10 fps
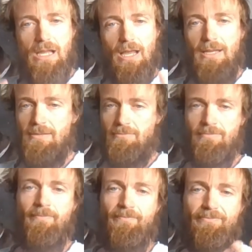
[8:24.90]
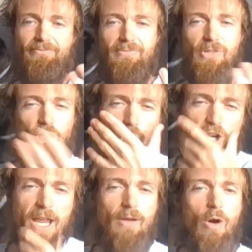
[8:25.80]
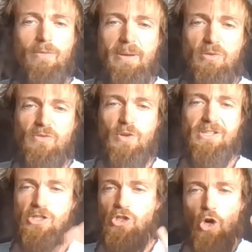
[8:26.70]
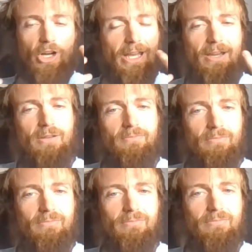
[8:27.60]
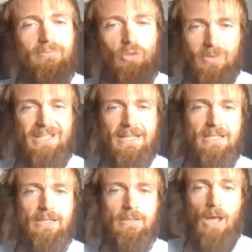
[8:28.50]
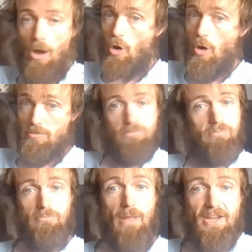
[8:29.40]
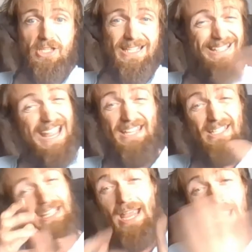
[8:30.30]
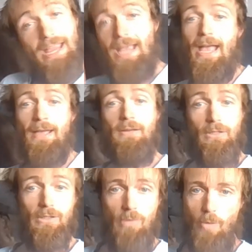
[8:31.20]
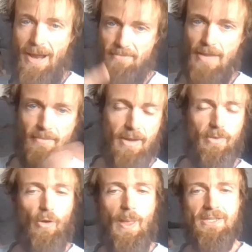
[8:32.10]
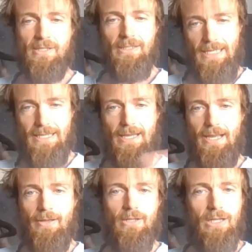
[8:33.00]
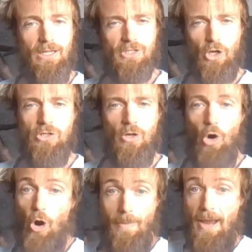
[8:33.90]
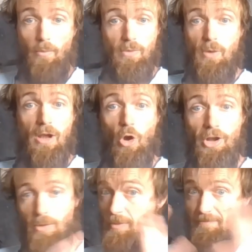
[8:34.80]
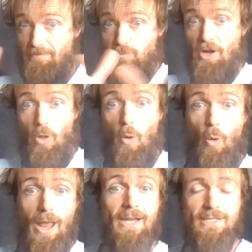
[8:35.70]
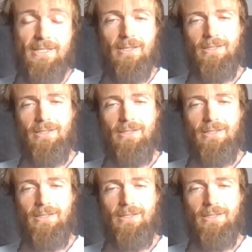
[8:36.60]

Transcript: And you're not going to hear other people's voices. You're not going to hear someone saying to you, oh, mate, do you need this? Yeah, yeah, yeah, yeah. Oh, mate, mate, mate, we got this. Yeah, yeah, yeah. That's good. Oh, mate, we went hunting and we've, we got all this.